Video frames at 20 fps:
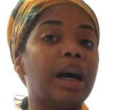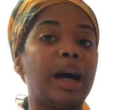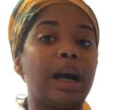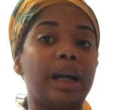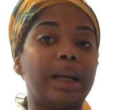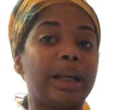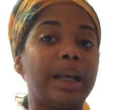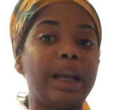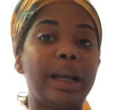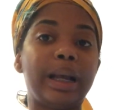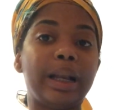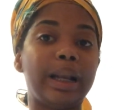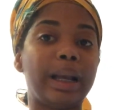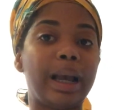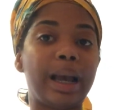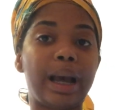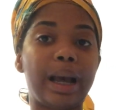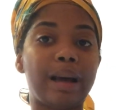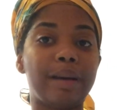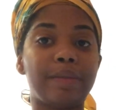I can't
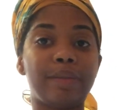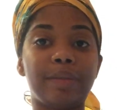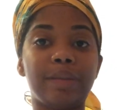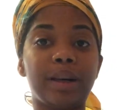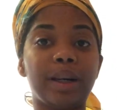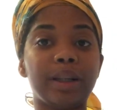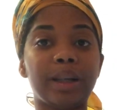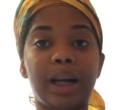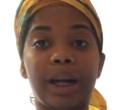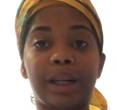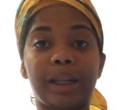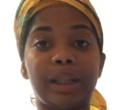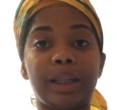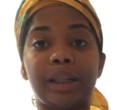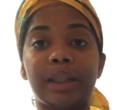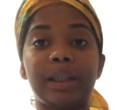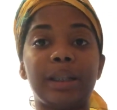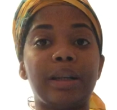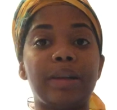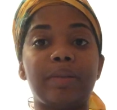have a lot of the
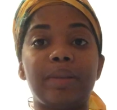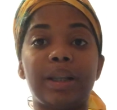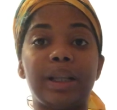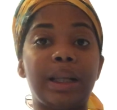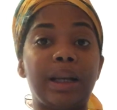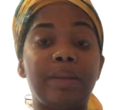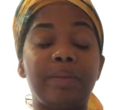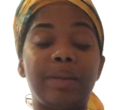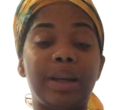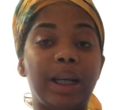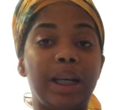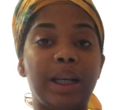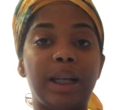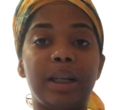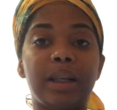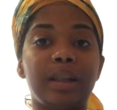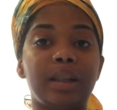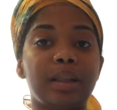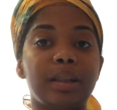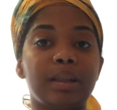stuff that they made.
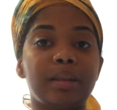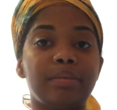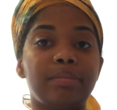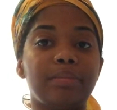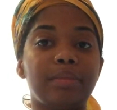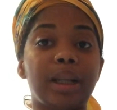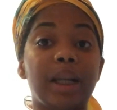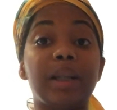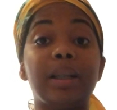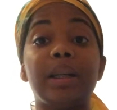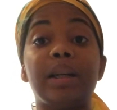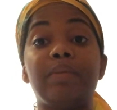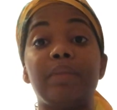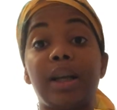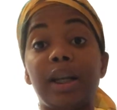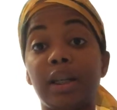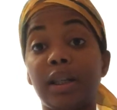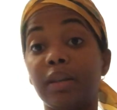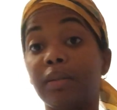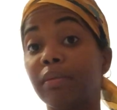They did
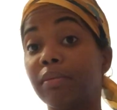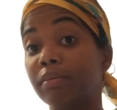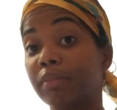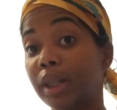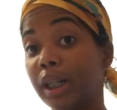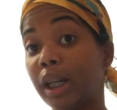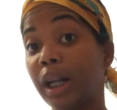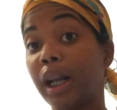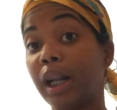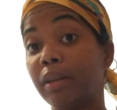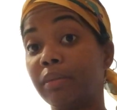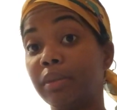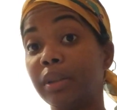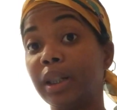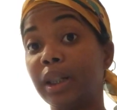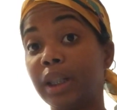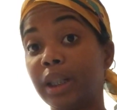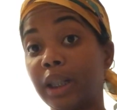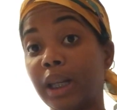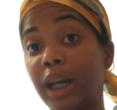make some banana
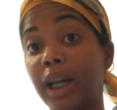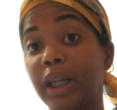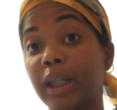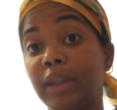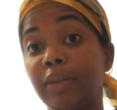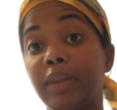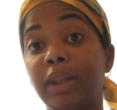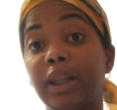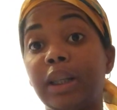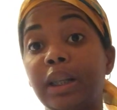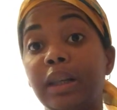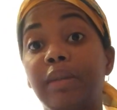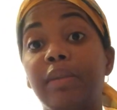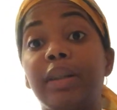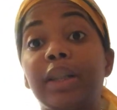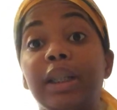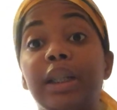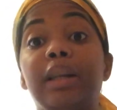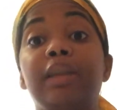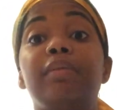pudding last week that
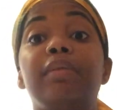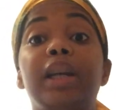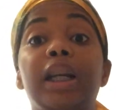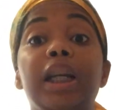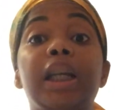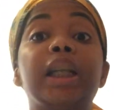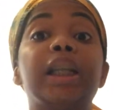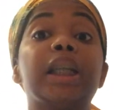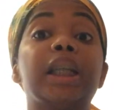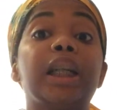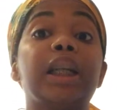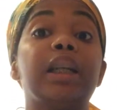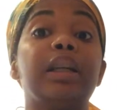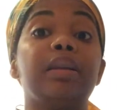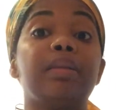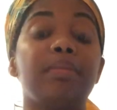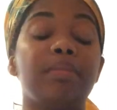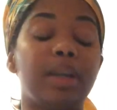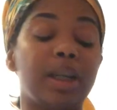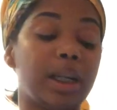was amazing,
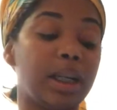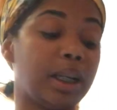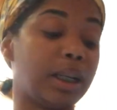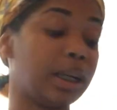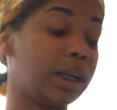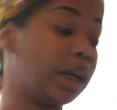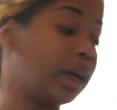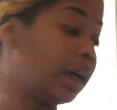but